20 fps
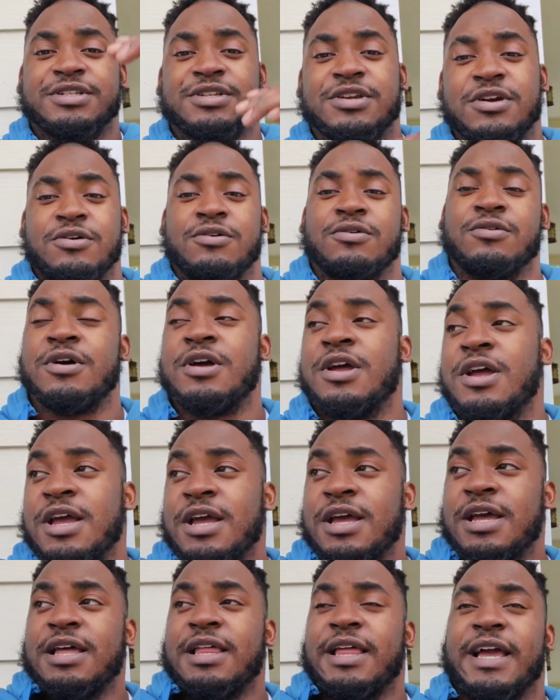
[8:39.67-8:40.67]
So,
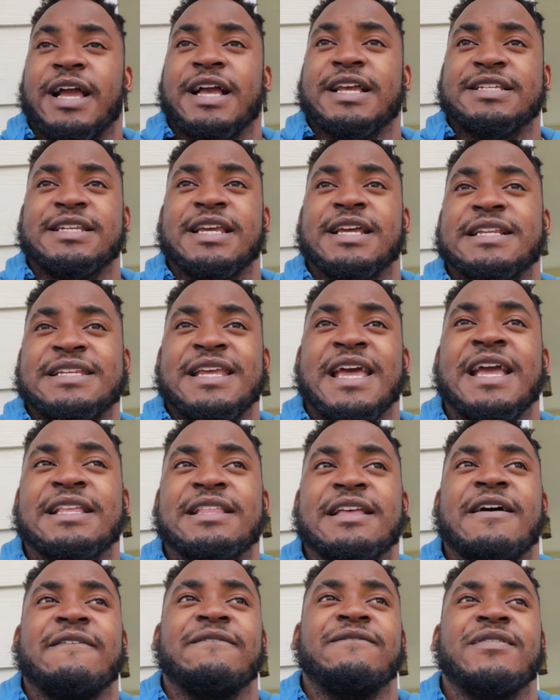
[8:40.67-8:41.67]
like I said,
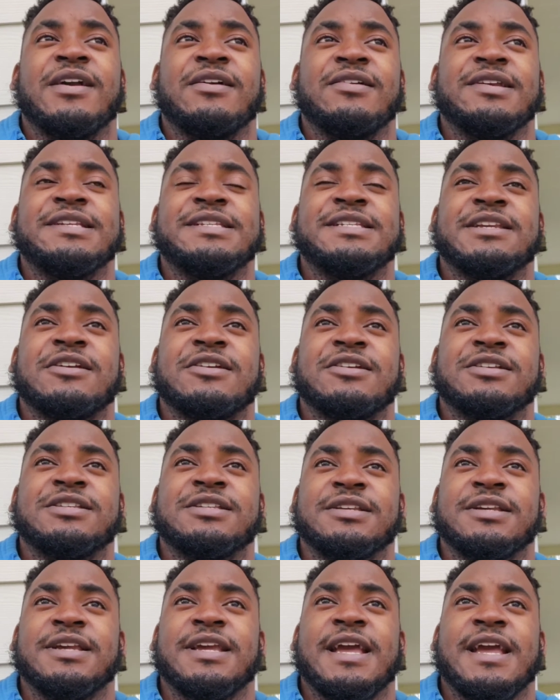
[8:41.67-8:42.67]
take that very
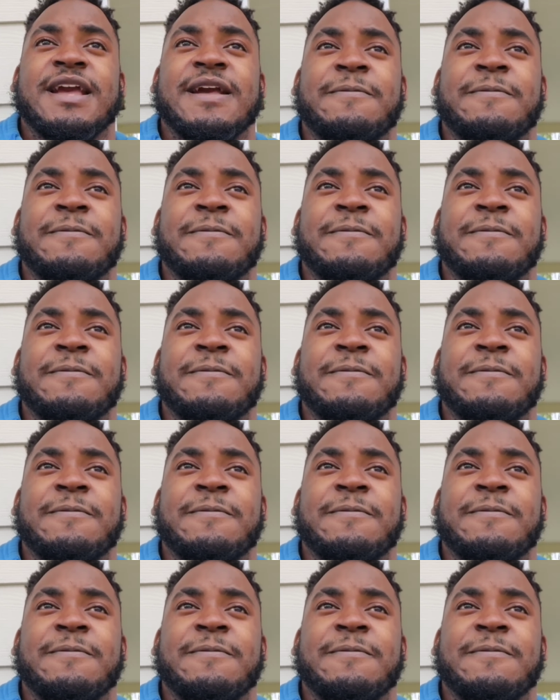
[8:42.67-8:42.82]
seriously.